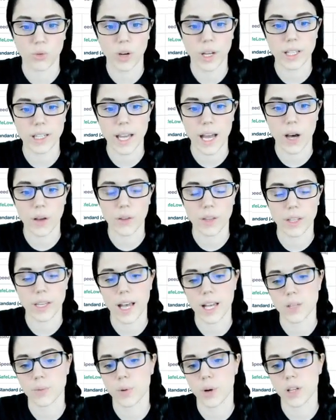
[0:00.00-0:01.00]
So right
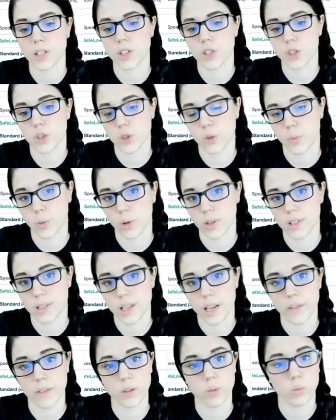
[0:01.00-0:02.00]
now the gas price is
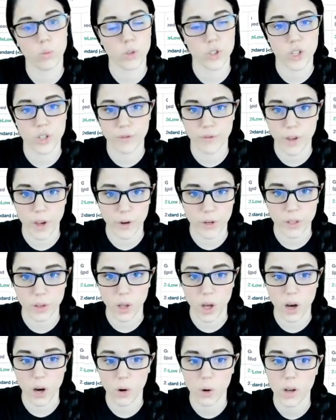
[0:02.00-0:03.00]
2.7, which is
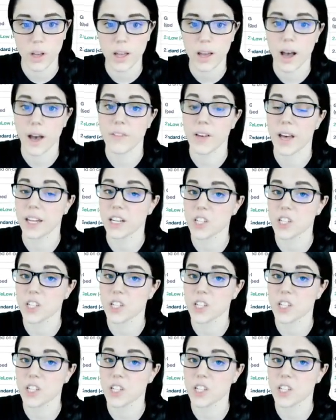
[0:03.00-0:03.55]
very low.